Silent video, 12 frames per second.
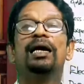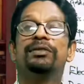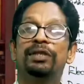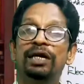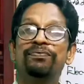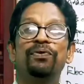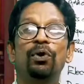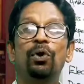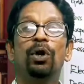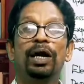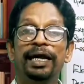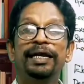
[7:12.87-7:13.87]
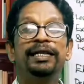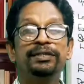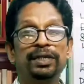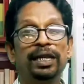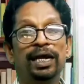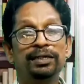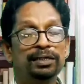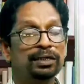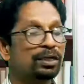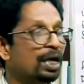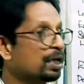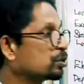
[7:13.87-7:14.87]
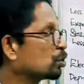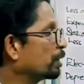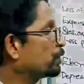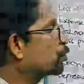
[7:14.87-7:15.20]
Therefore, it is an asset. So it